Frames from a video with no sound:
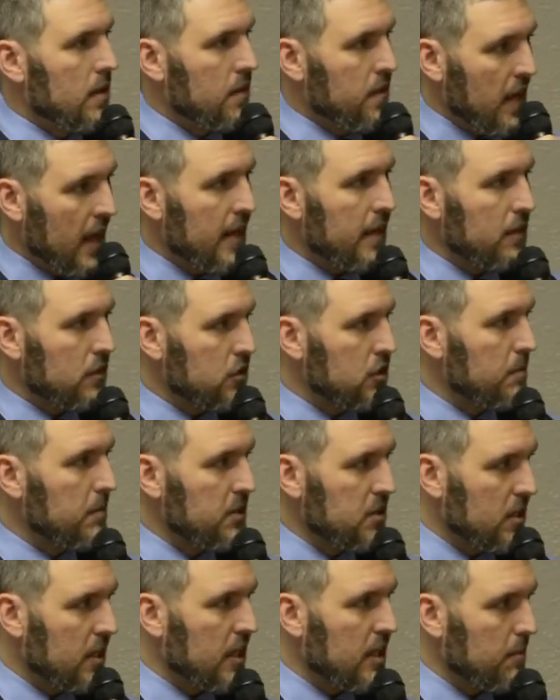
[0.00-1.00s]
that
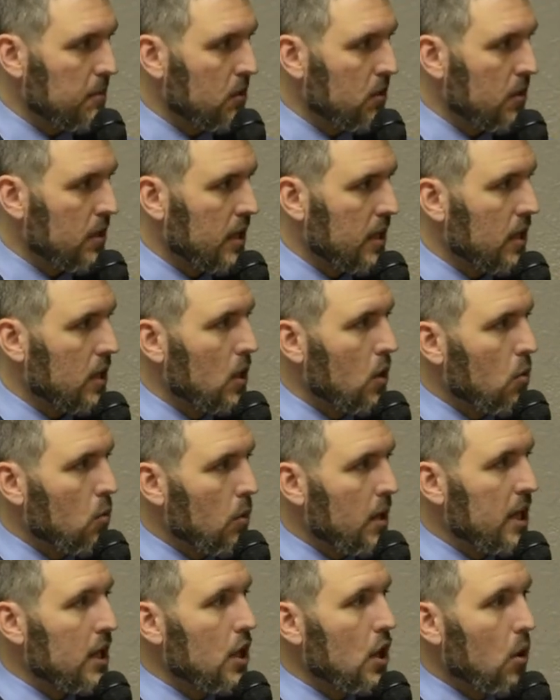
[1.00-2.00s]
LGBT community.
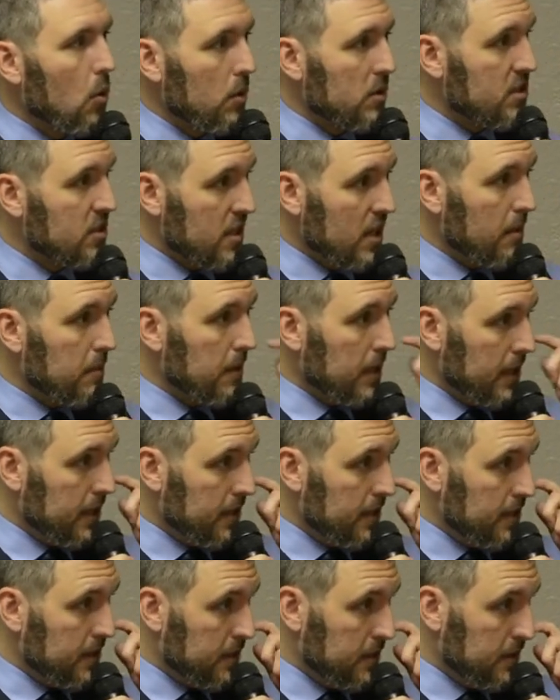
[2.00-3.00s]
We know what's coming.